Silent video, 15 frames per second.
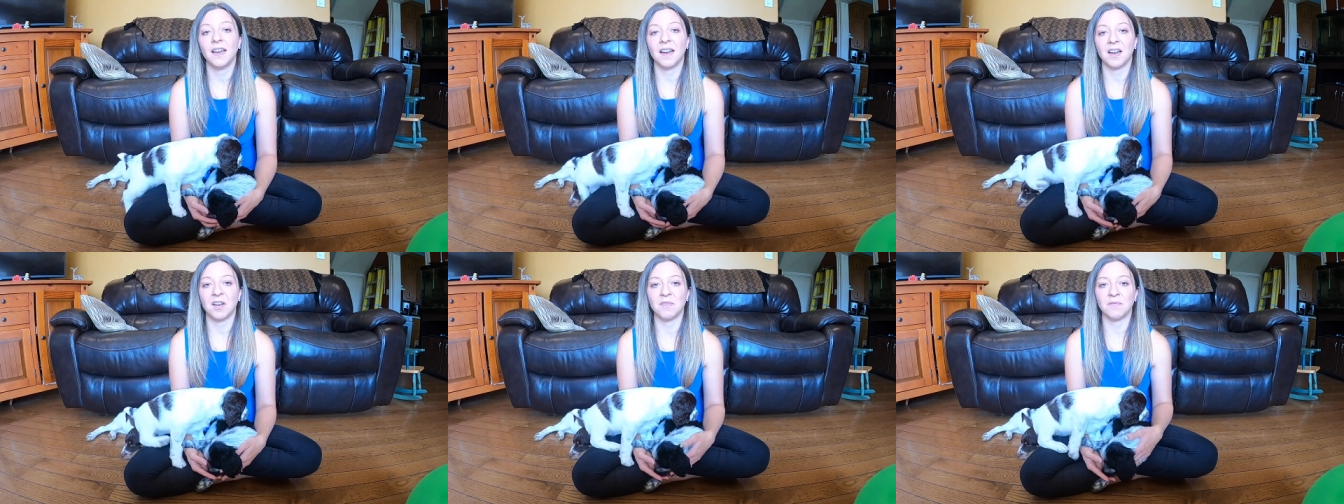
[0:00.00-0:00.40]

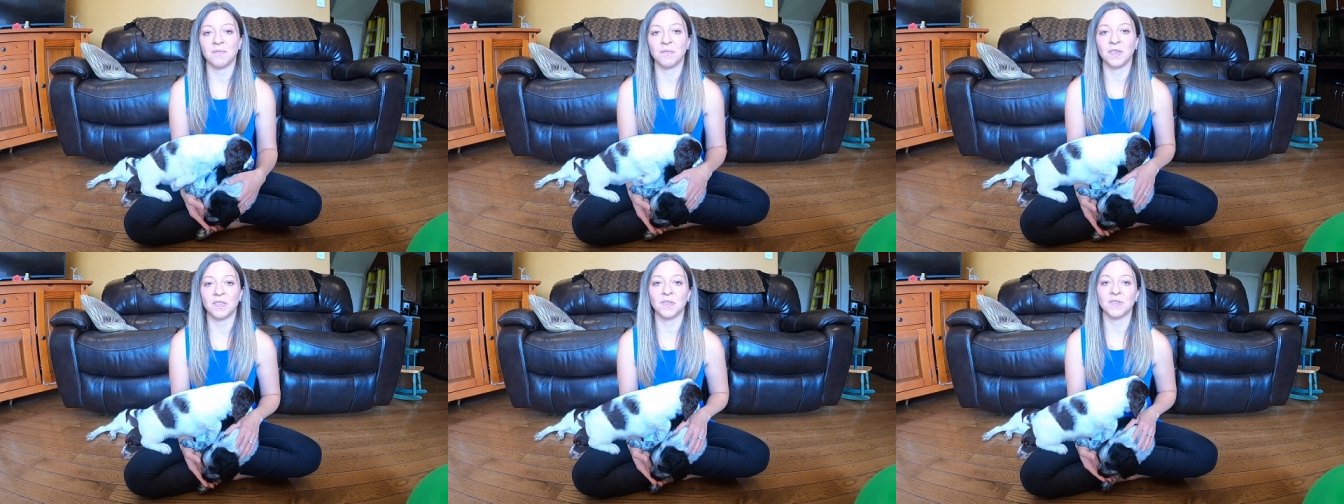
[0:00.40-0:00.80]
um,
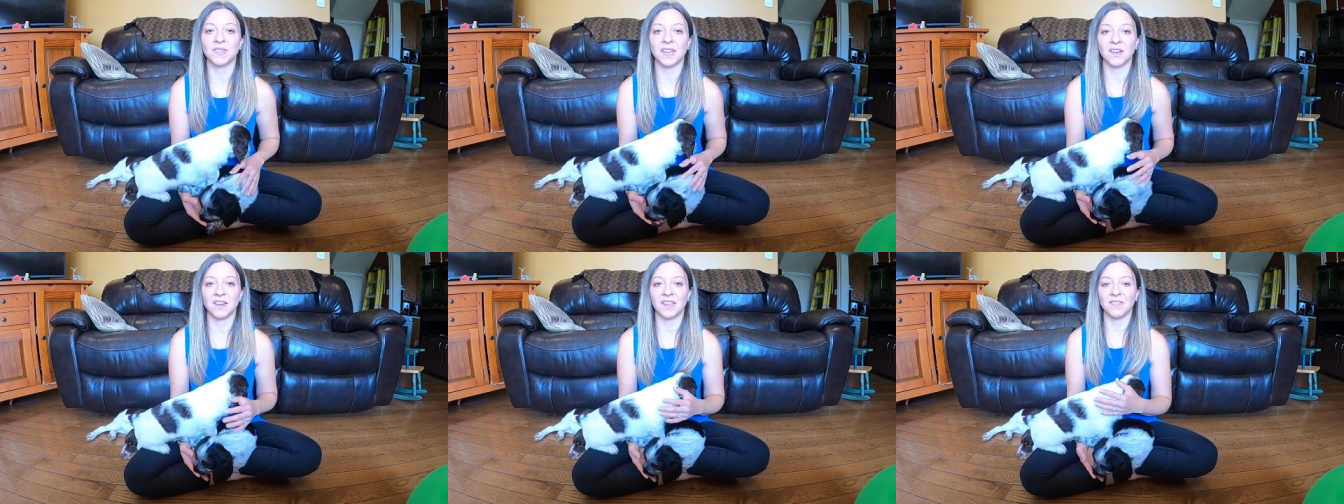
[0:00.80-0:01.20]
with,
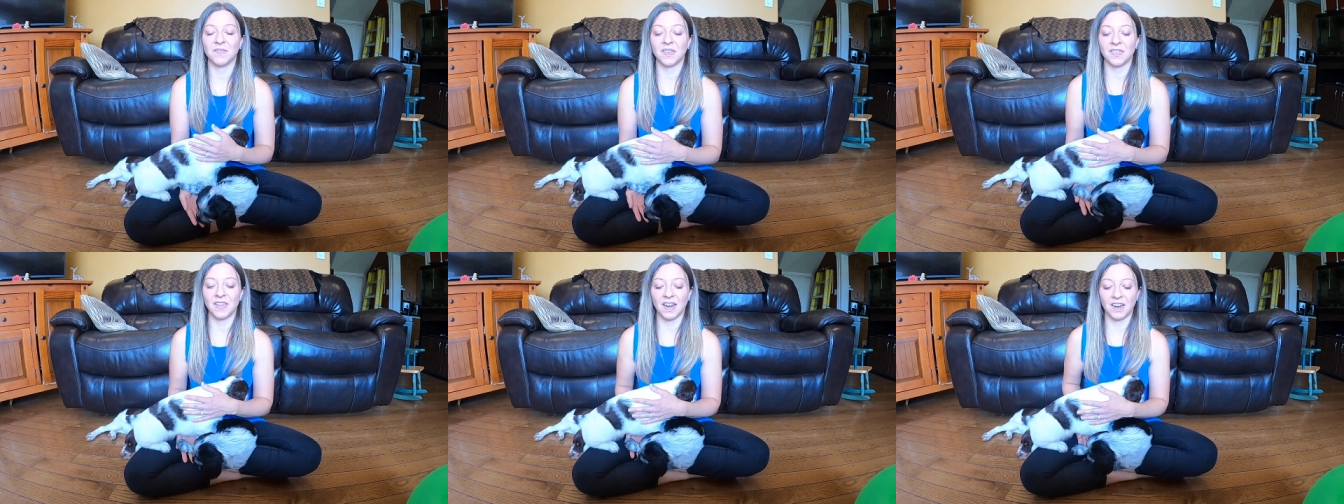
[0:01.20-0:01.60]
those area,
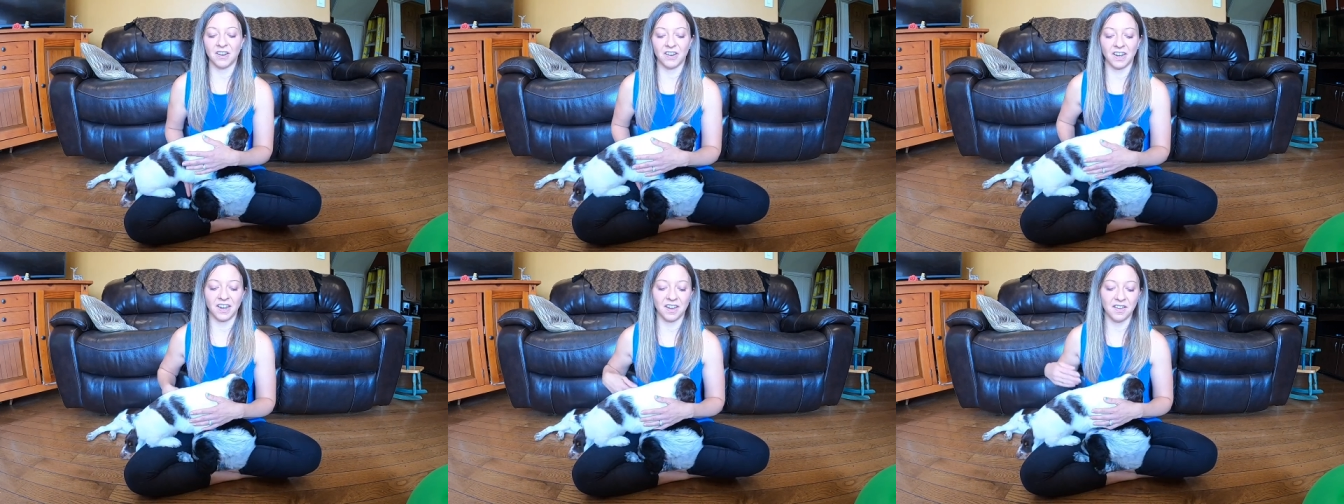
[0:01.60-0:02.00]
with that
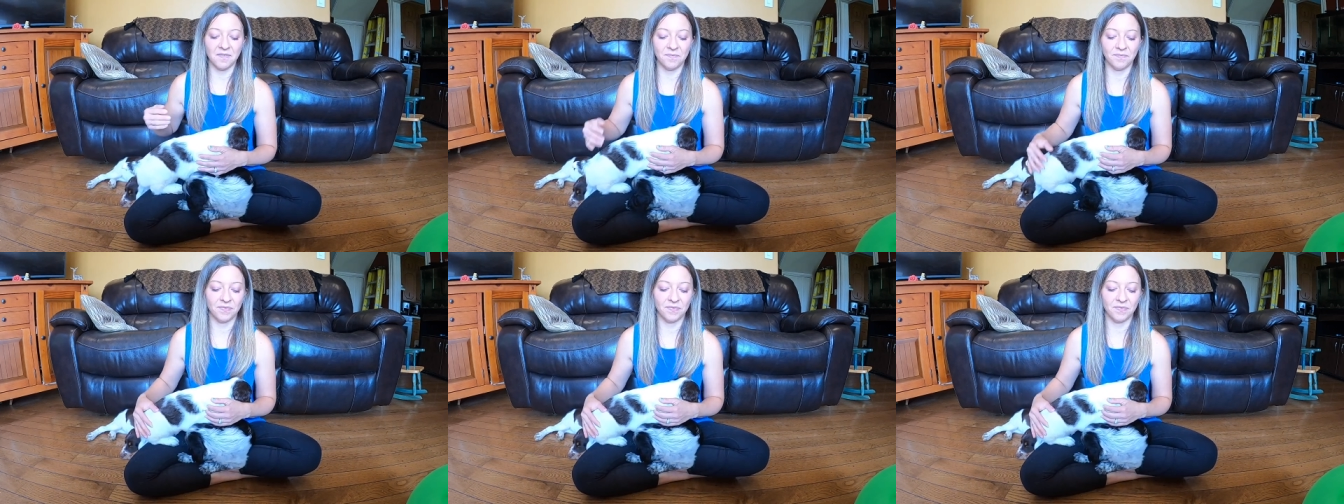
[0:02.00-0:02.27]
area.